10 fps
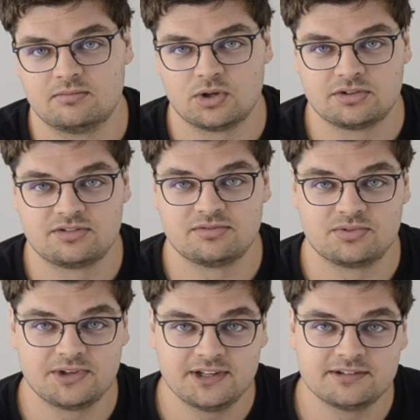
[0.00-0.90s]
what
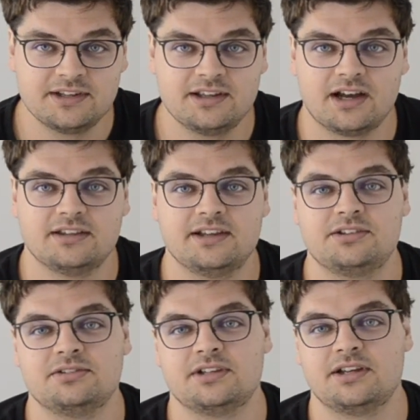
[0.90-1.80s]
really a
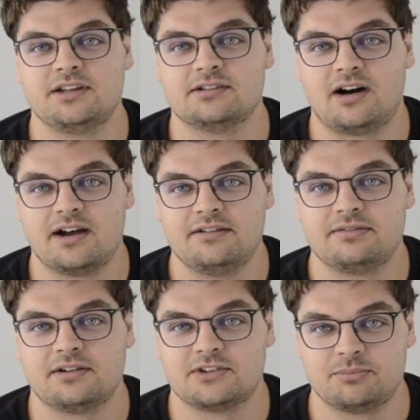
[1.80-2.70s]
day-to-day life
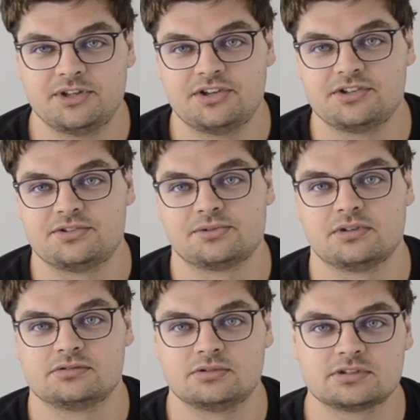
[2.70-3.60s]
of a PhD
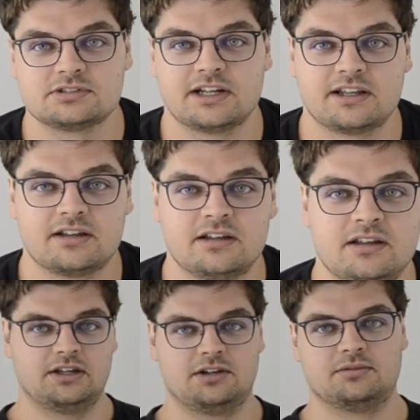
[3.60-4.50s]
student looks like.
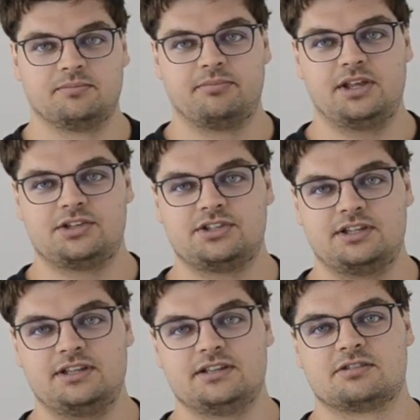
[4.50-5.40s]
You know,
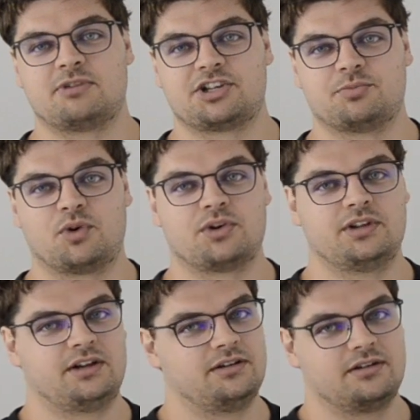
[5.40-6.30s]
PhD is much more
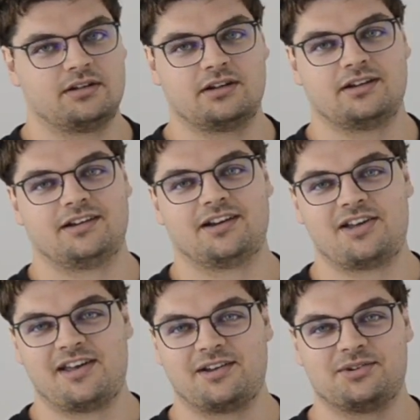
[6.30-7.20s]
than uh,
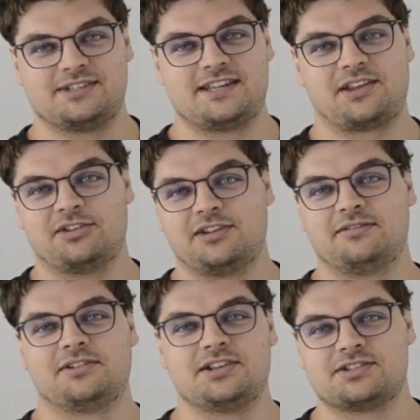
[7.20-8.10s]

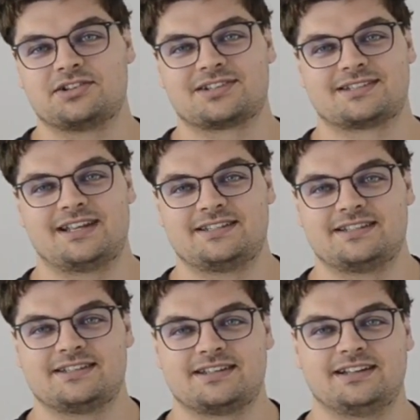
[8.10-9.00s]
consecutive research
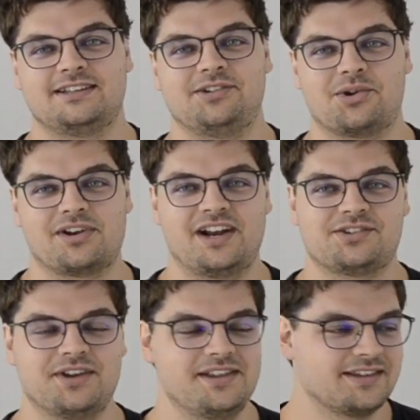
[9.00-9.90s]
successes until you
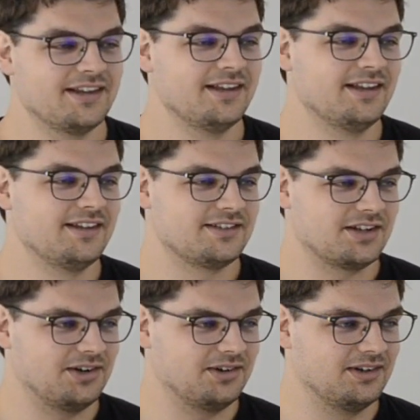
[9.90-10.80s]
graduate.
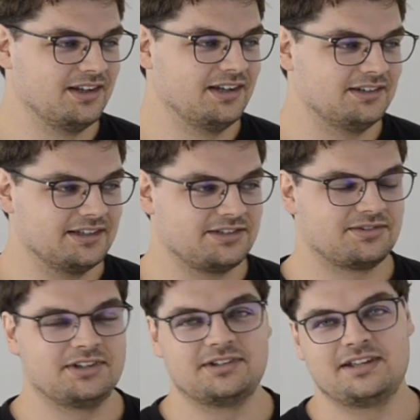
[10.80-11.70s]
So let's
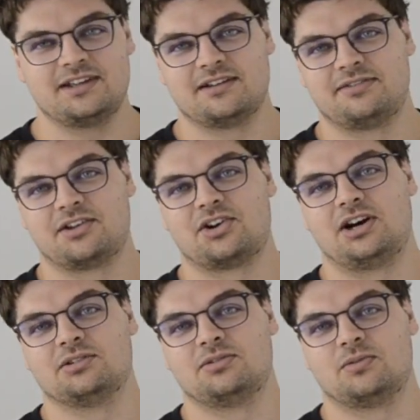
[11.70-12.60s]
really uh, figure
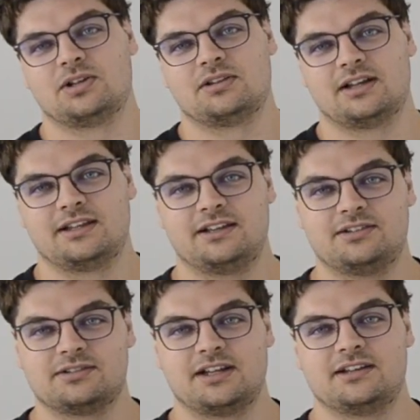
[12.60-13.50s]
out what a
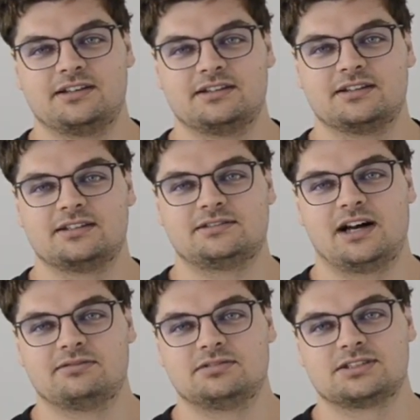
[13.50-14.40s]
day-to-day uh,
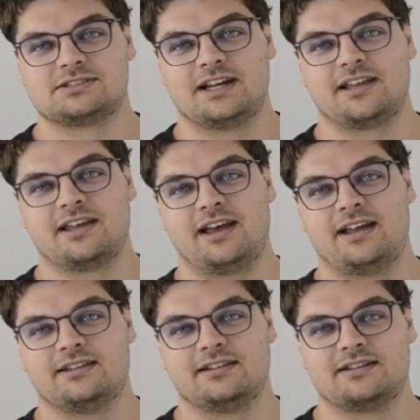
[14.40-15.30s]
life looks like,
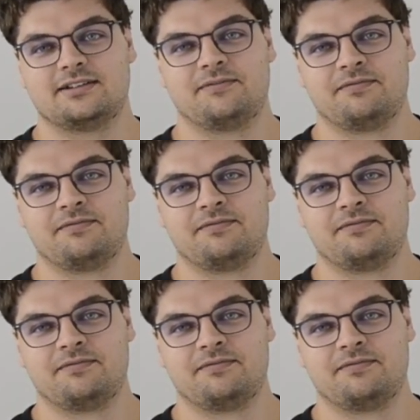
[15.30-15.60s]
and uh,